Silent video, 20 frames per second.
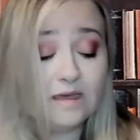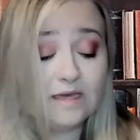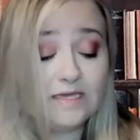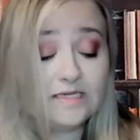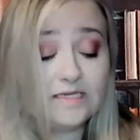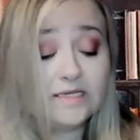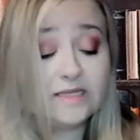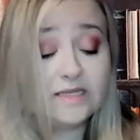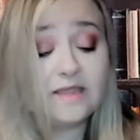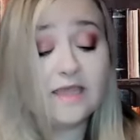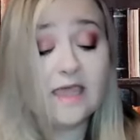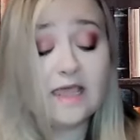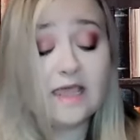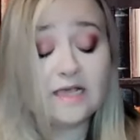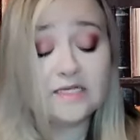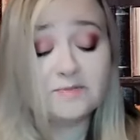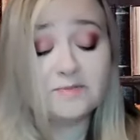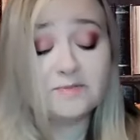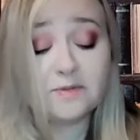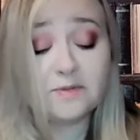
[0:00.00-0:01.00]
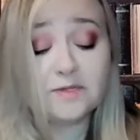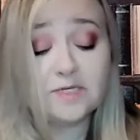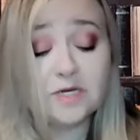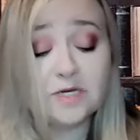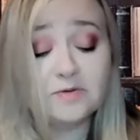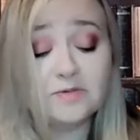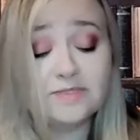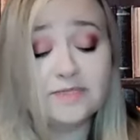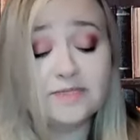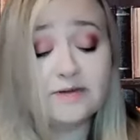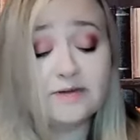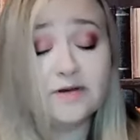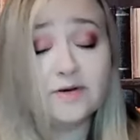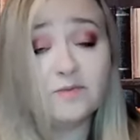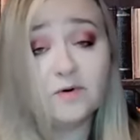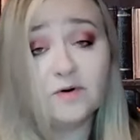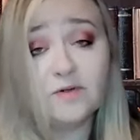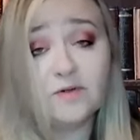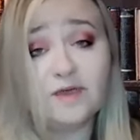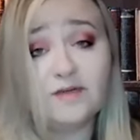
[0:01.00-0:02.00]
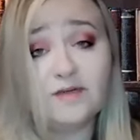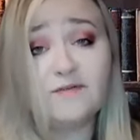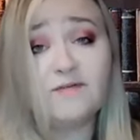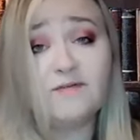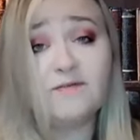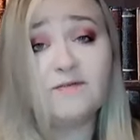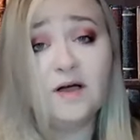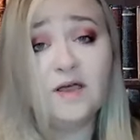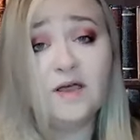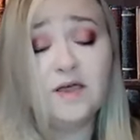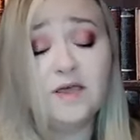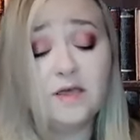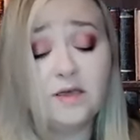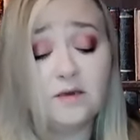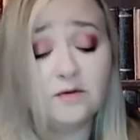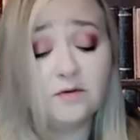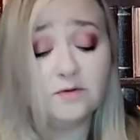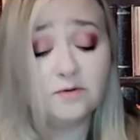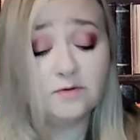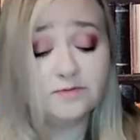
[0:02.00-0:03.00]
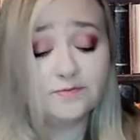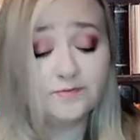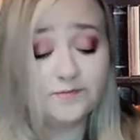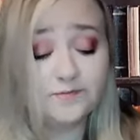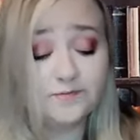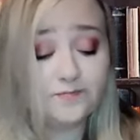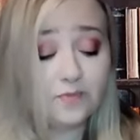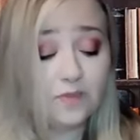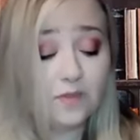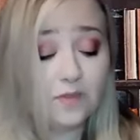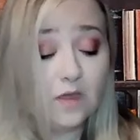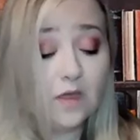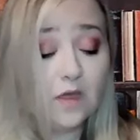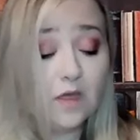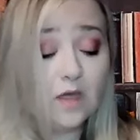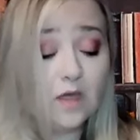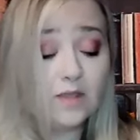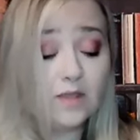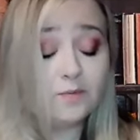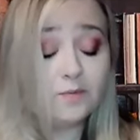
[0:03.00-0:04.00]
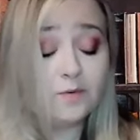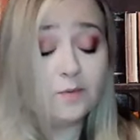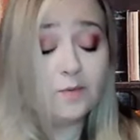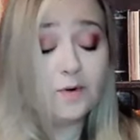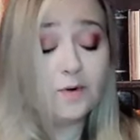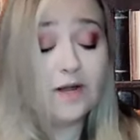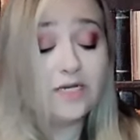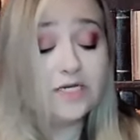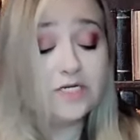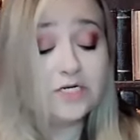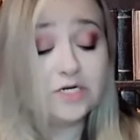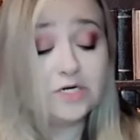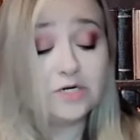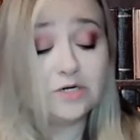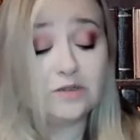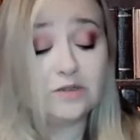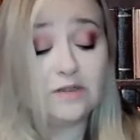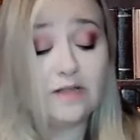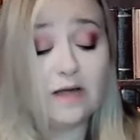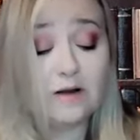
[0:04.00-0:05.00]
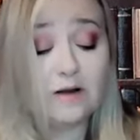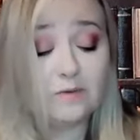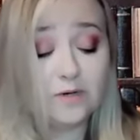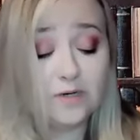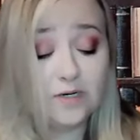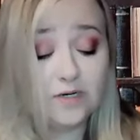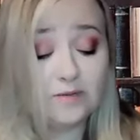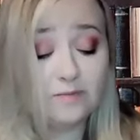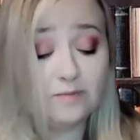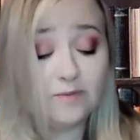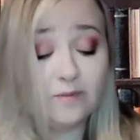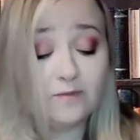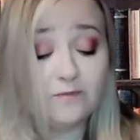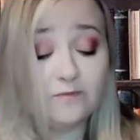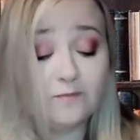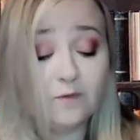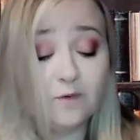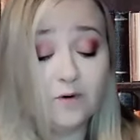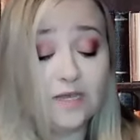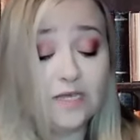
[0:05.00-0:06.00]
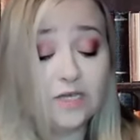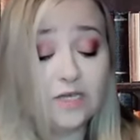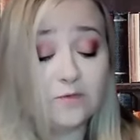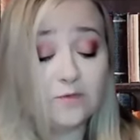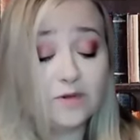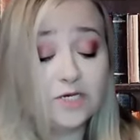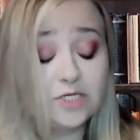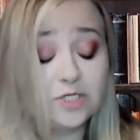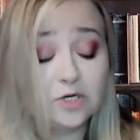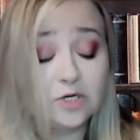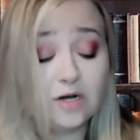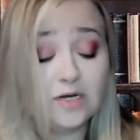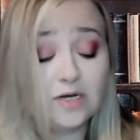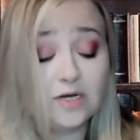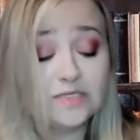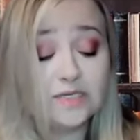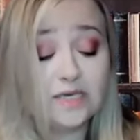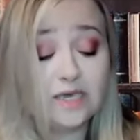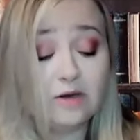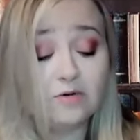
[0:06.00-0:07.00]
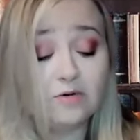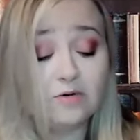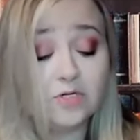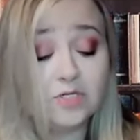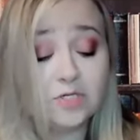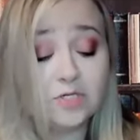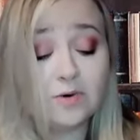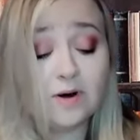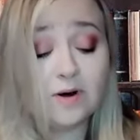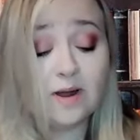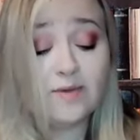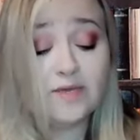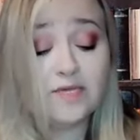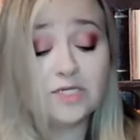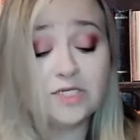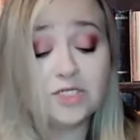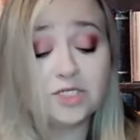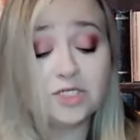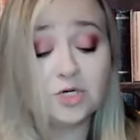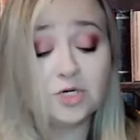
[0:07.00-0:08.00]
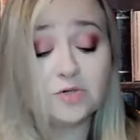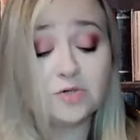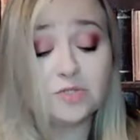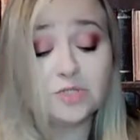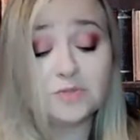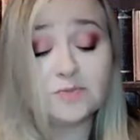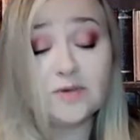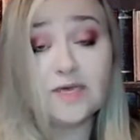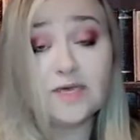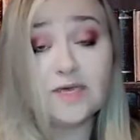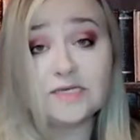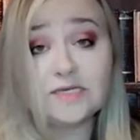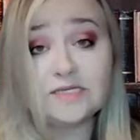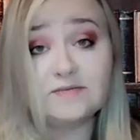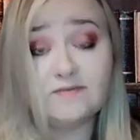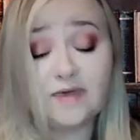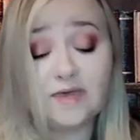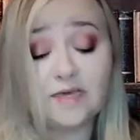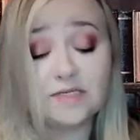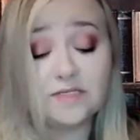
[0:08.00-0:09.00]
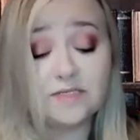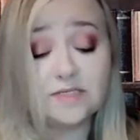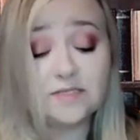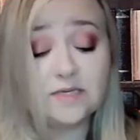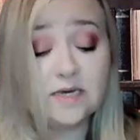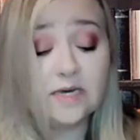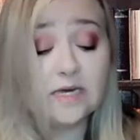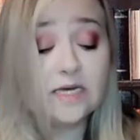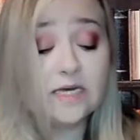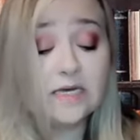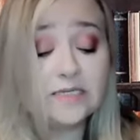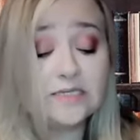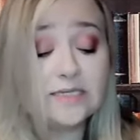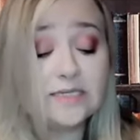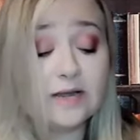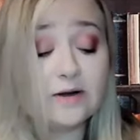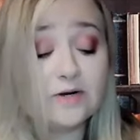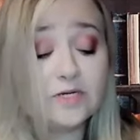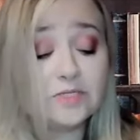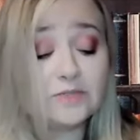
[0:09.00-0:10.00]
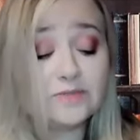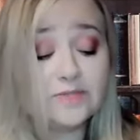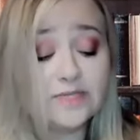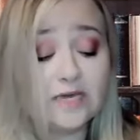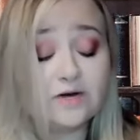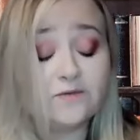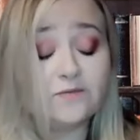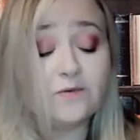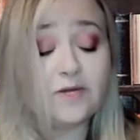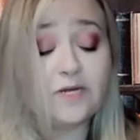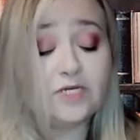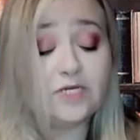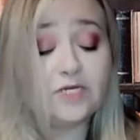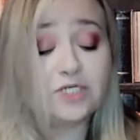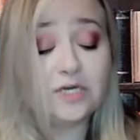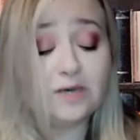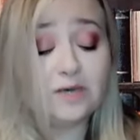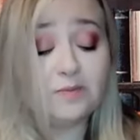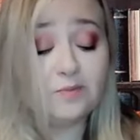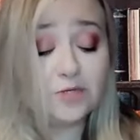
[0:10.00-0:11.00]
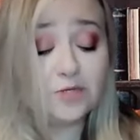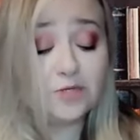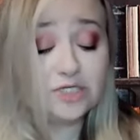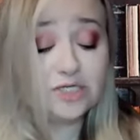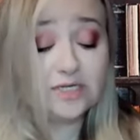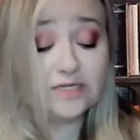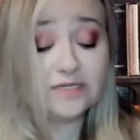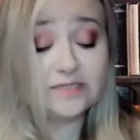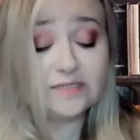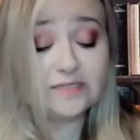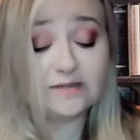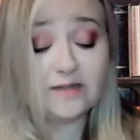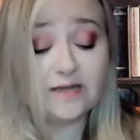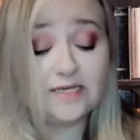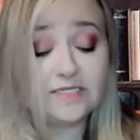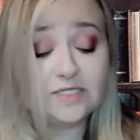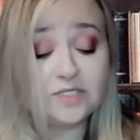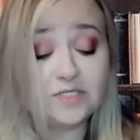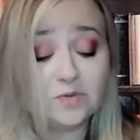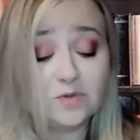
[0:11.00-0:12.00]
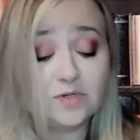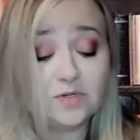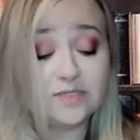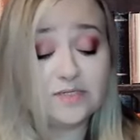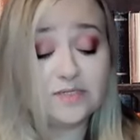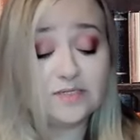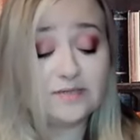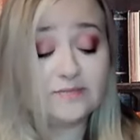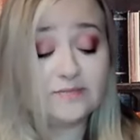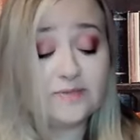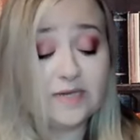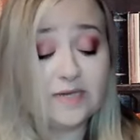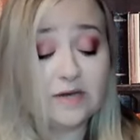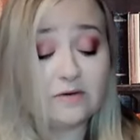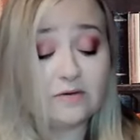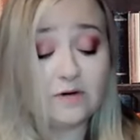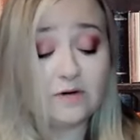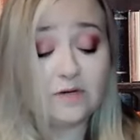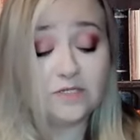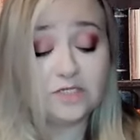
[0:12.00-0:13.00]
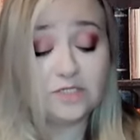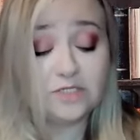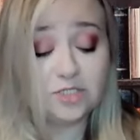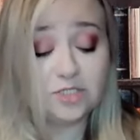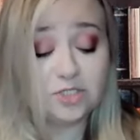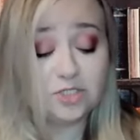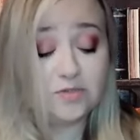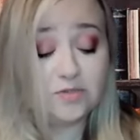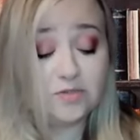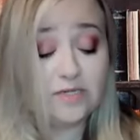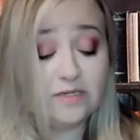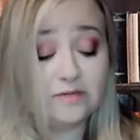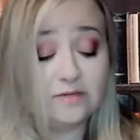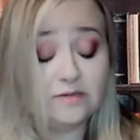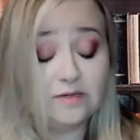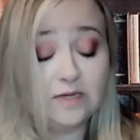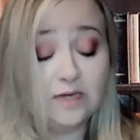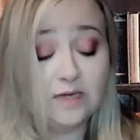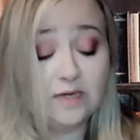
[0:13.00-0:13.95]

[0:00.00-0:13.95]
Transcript: He said thanks, but the tone sounded more like fuck you. The proprietor glowered, but before he could reach across the counter to grab at his shirt or swing at his face, Cyrus was out of reach. He pushed against the glass door and slipped out onto the street.